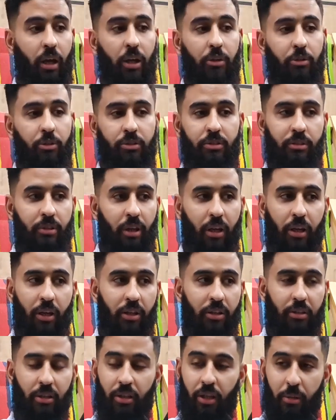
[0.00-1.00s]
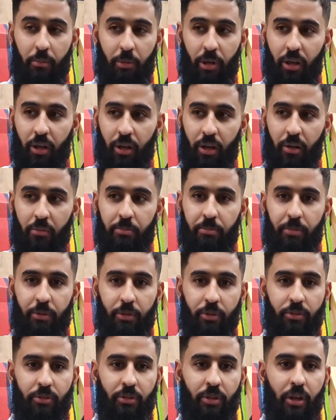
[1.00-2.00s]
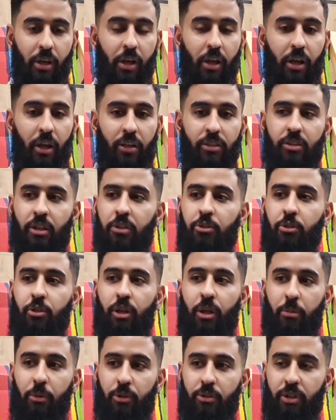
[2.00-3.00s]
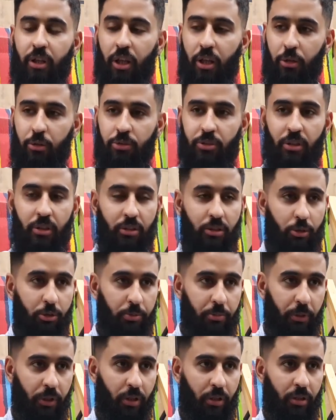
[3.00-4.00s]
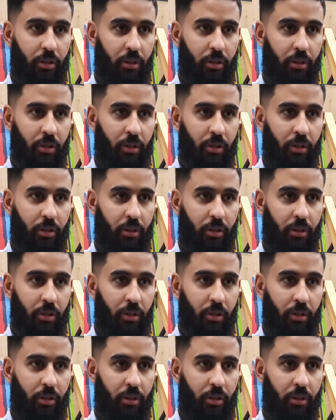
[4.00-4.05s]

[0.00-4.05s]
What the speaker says: don't agree that I'm an Arab because it's not only about the language that you speak.